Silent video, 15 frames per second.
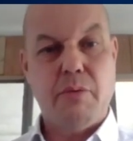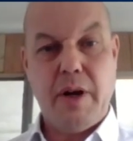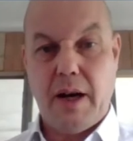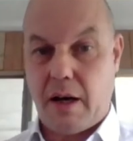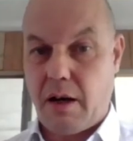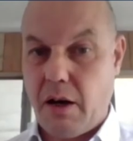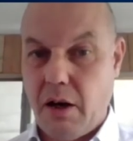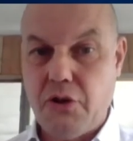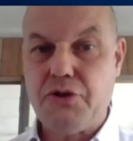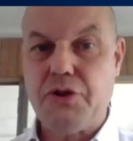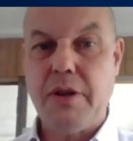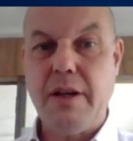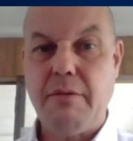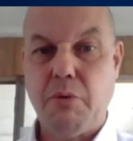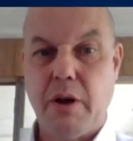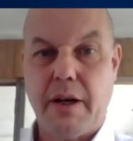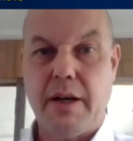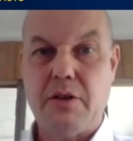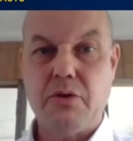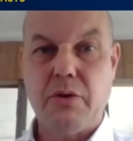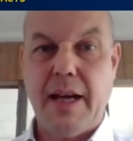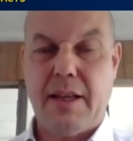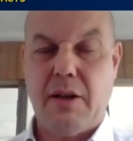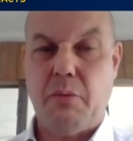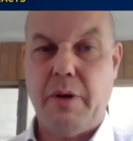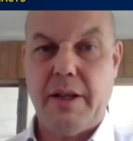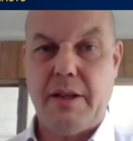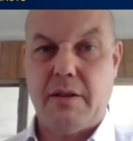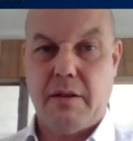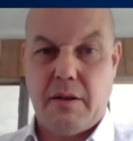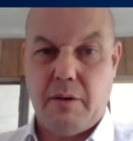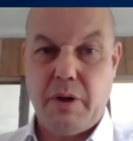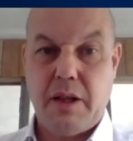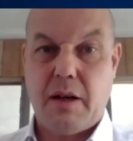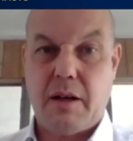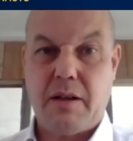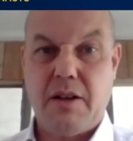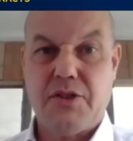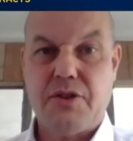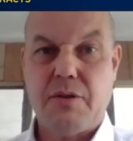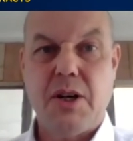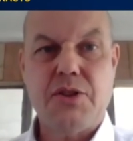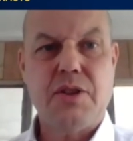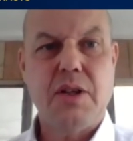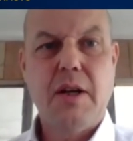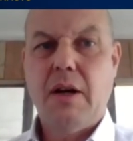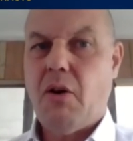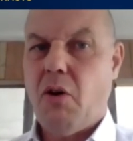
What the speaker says: we are closely working together with our customers.